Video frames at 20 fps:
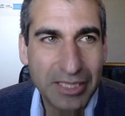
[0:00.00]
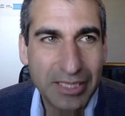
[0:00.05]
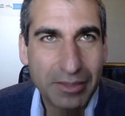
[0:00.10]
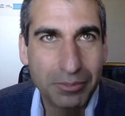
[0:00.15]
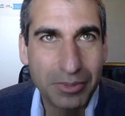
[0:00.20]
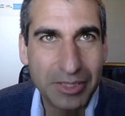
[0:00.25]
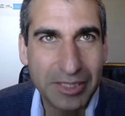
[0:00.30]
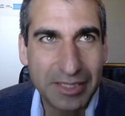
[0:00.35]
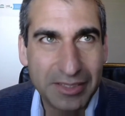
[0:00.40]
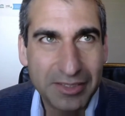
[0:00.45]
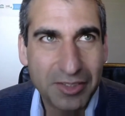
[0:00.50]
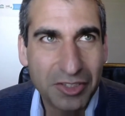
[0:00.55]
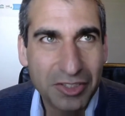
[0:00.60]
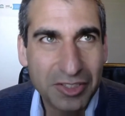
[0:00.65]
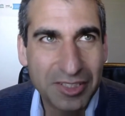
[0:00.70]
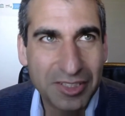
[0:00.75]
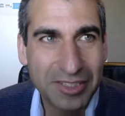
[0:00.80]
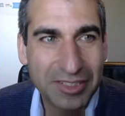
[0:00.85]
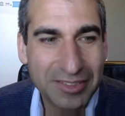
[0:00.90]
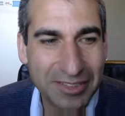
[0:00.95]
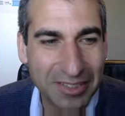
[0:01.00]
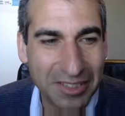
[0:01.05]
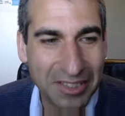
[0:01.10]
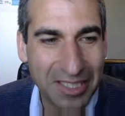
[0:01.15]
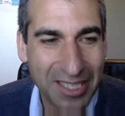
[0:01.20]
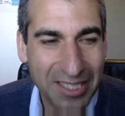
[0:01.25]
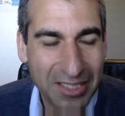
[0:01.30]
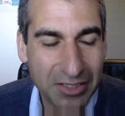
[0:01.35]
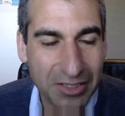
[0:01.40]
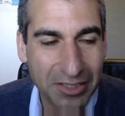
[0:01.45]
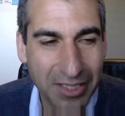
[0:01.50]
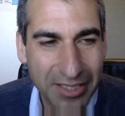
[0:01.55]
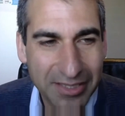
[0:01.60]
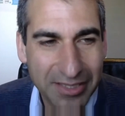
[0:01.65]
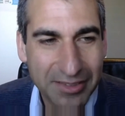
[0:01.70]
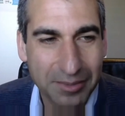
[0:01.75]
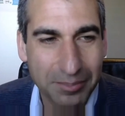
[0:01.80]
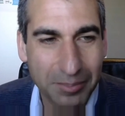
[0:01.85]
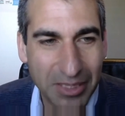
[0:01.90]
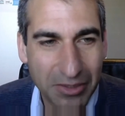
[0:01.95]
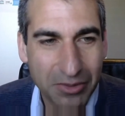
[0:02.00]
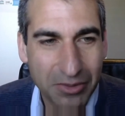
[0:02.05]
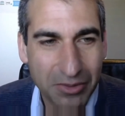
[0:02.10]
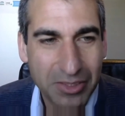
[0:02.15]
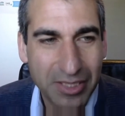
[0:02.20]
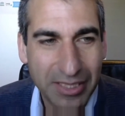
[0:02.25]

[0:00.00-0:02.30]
We discussed it uh, last night about okay,